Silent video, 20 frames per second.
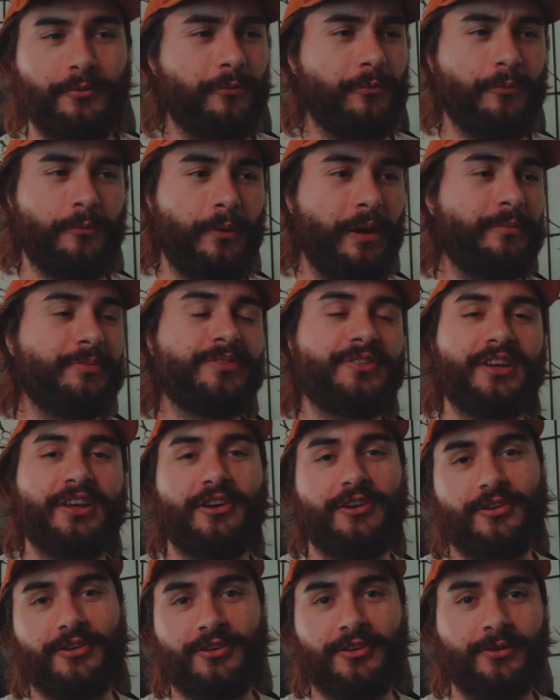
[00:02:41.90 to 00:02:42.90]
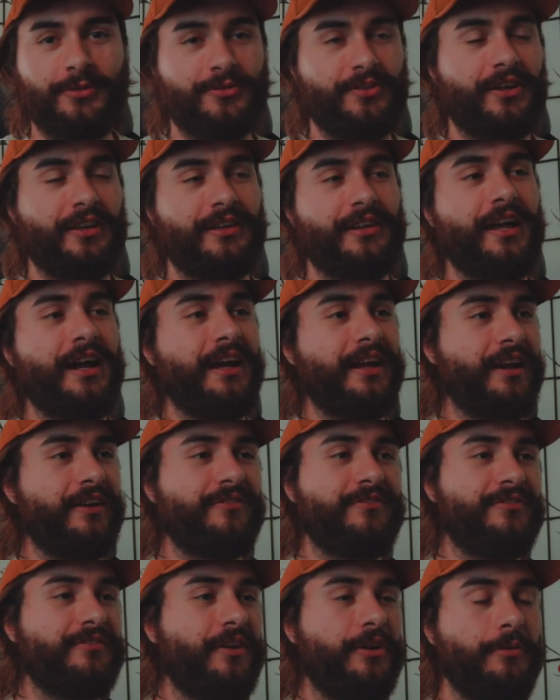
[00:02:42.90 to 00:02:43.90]
website articles online.
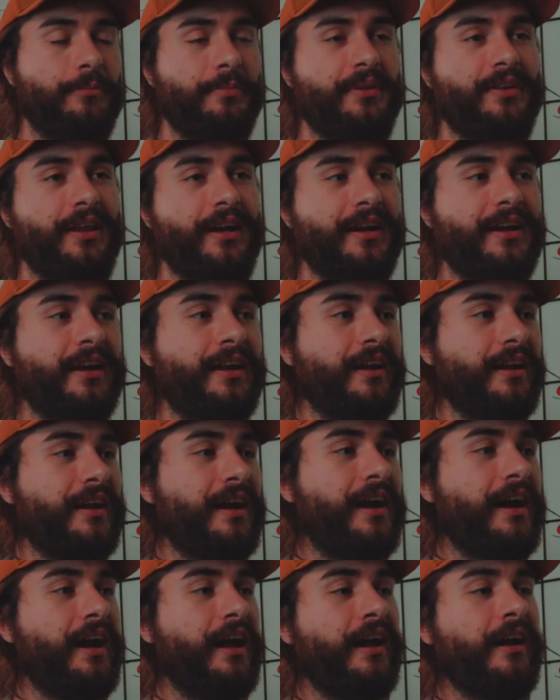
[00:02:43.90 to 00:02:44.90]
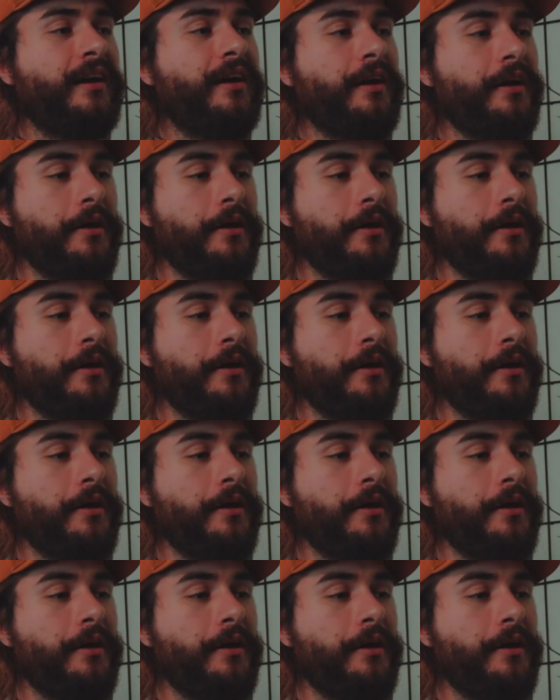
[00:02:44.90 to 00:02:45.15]
I've never been that kind of guy.